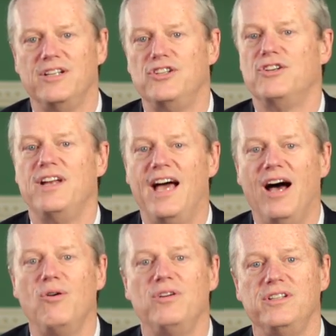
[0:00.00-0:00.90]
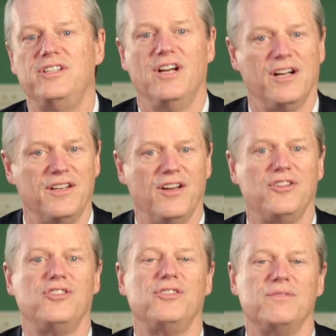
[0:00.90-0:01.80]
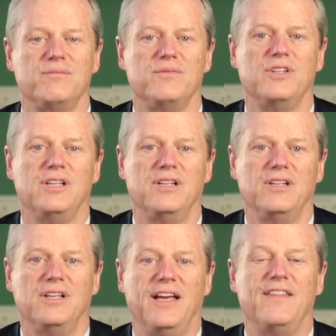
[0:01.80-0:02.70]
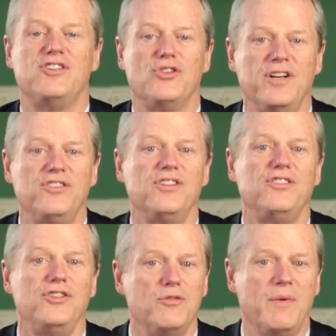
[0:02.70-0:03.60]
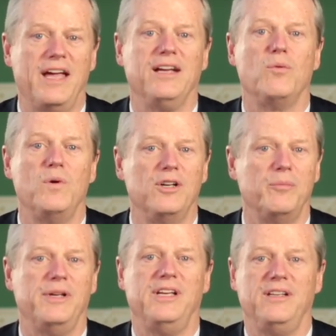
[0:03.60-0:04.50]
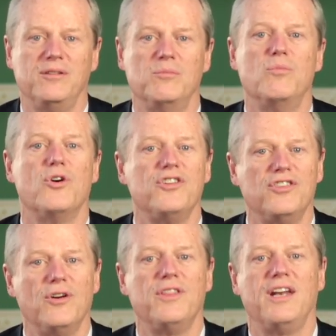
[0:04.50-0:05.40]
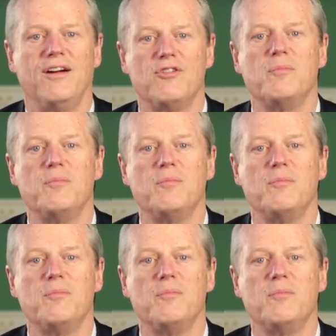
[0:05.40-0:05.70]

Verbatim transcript: You're now young adults, and the choices you make will be, more so than ever